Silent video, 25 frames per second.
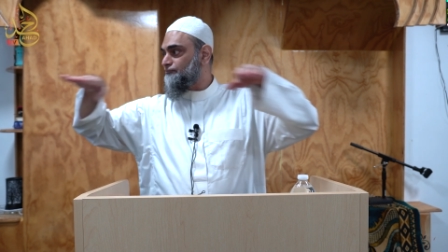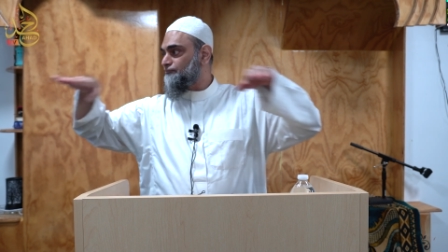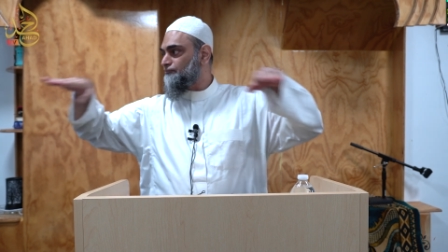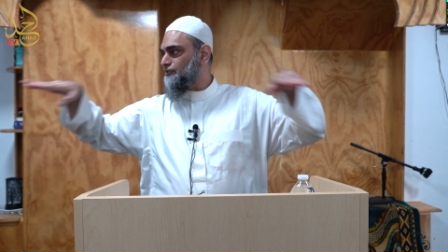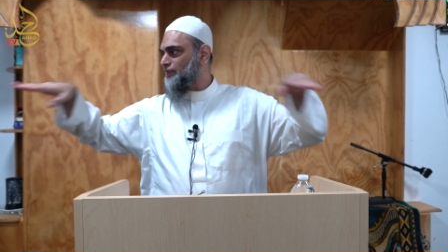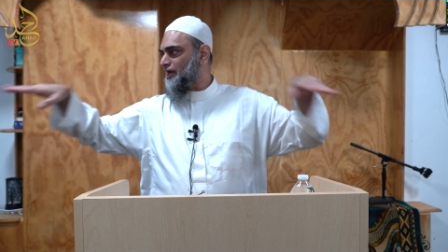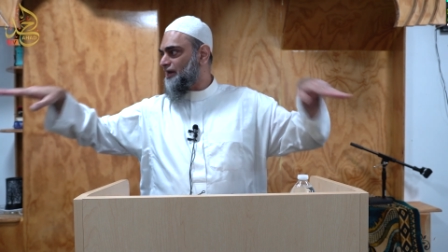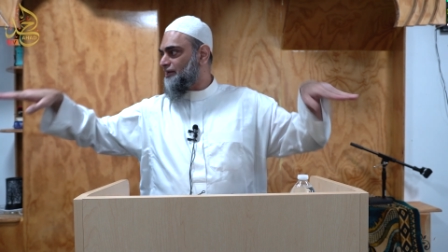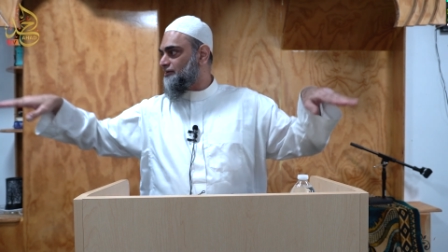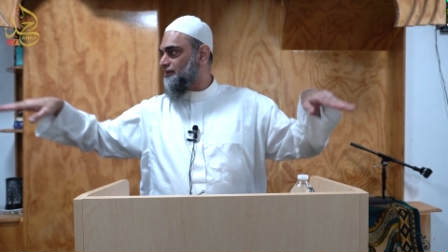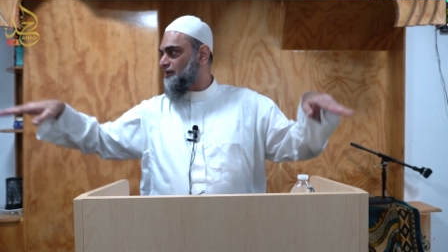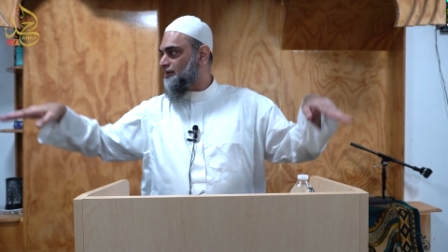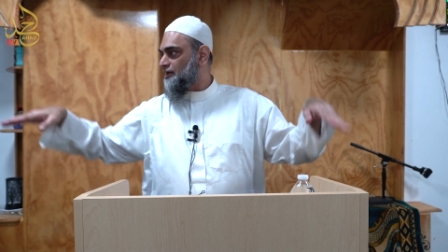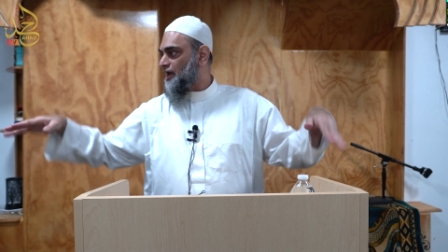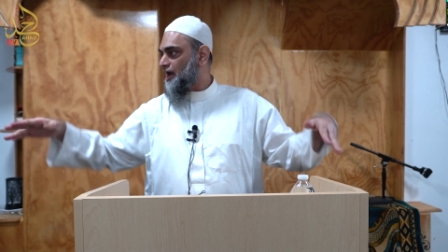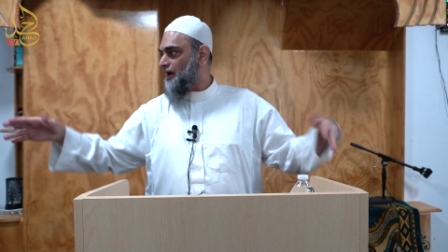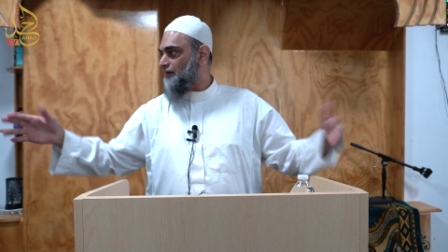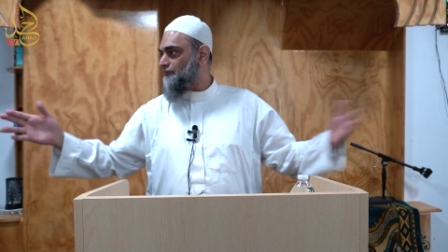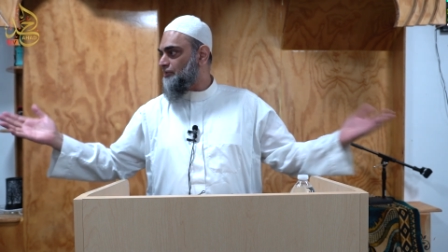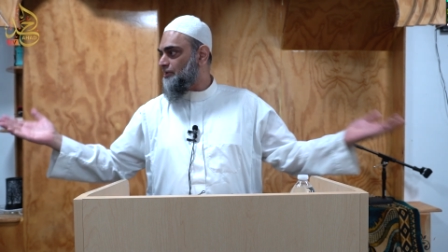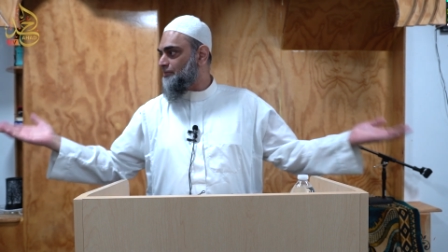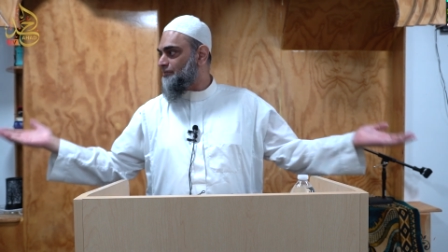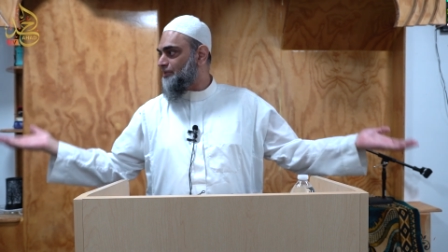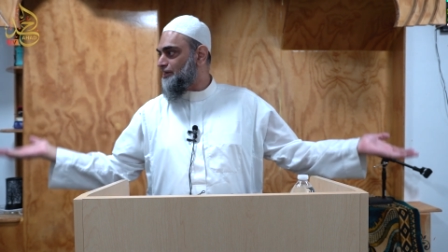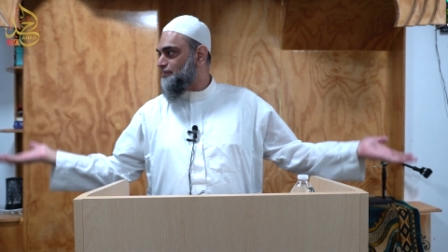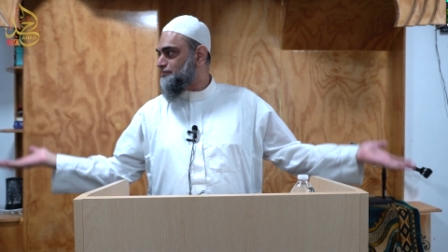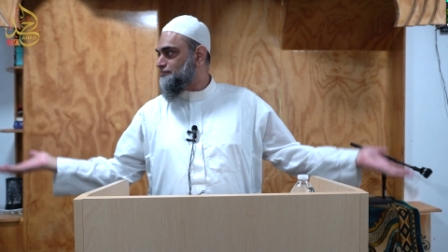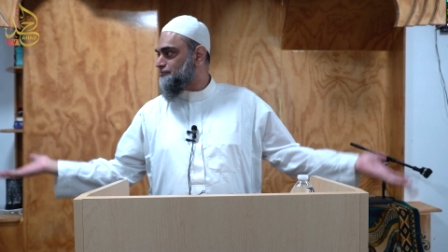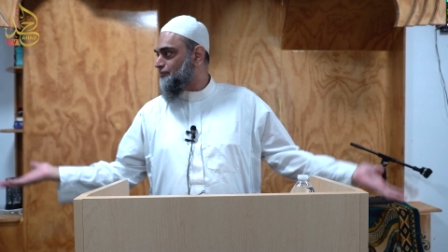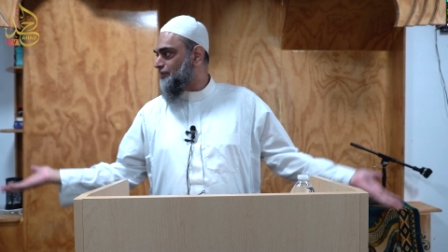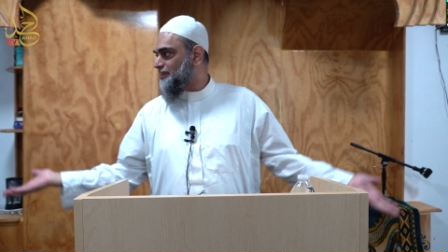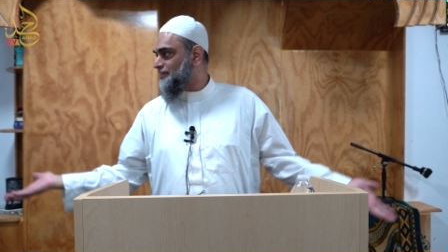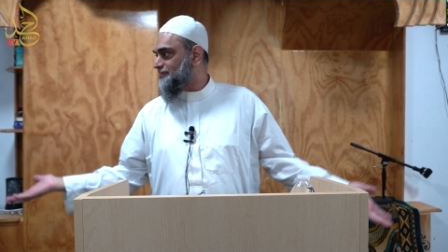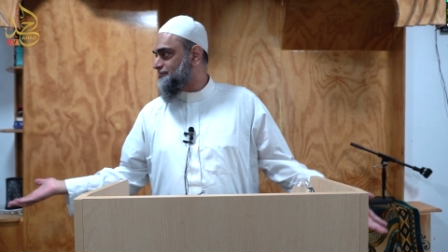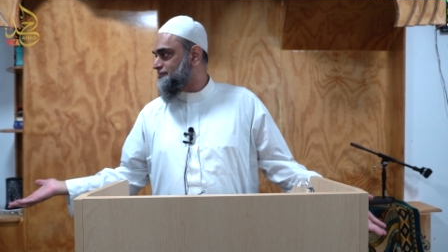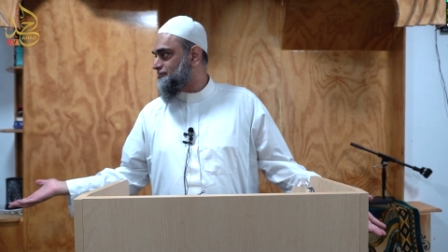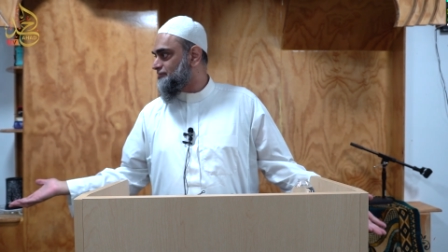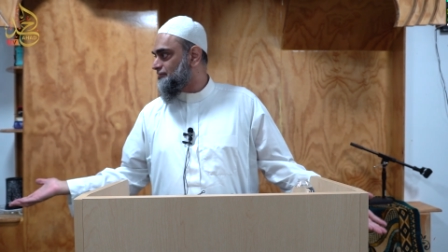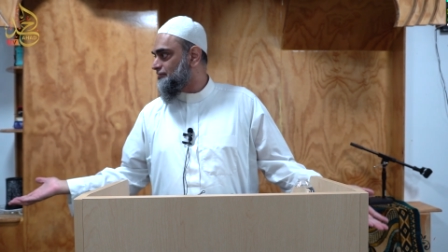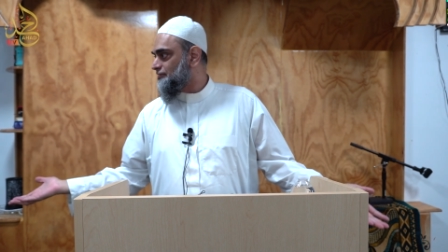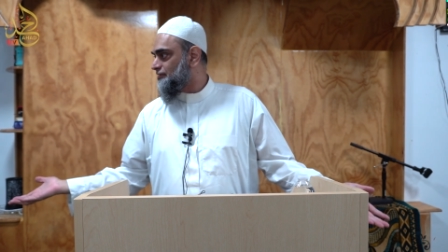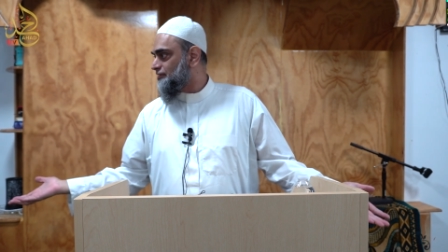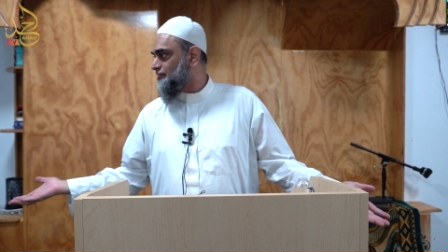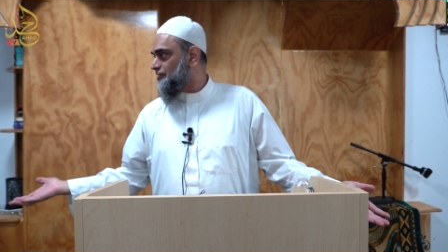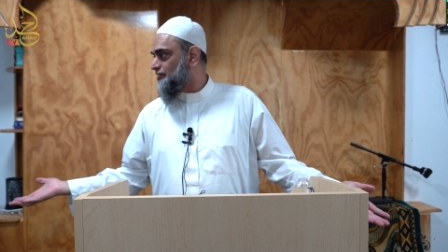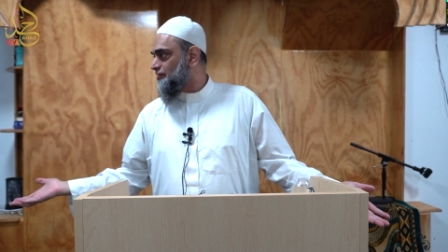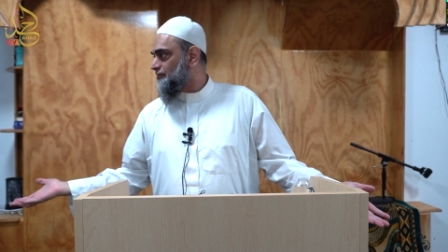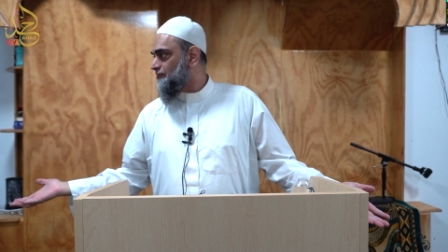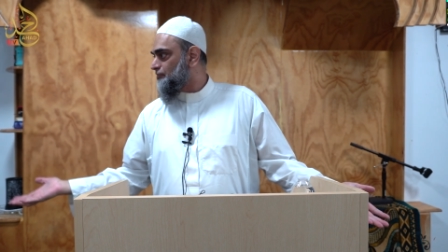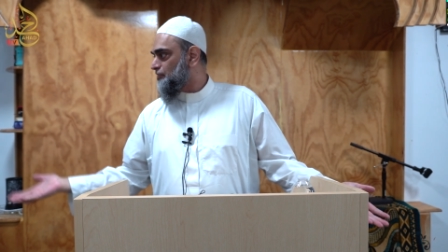flood. Everybody's rich.
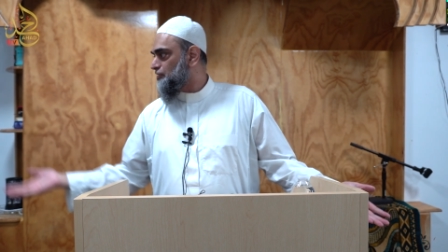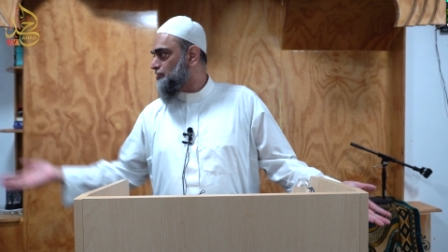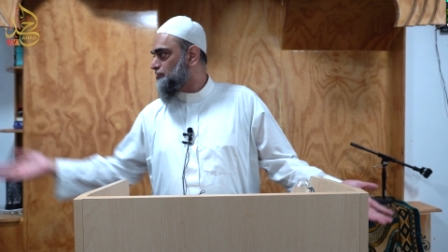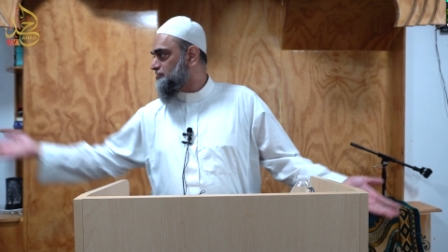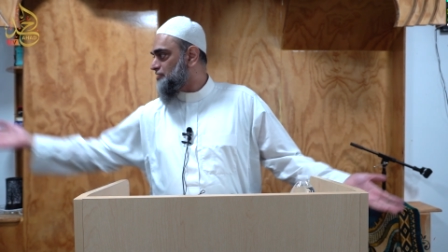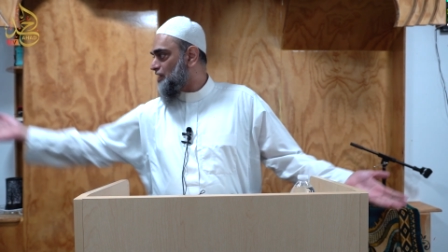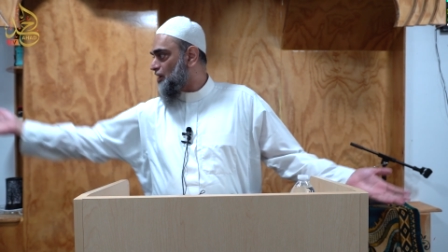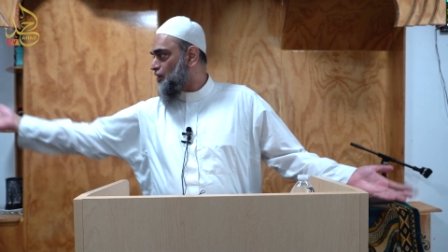Because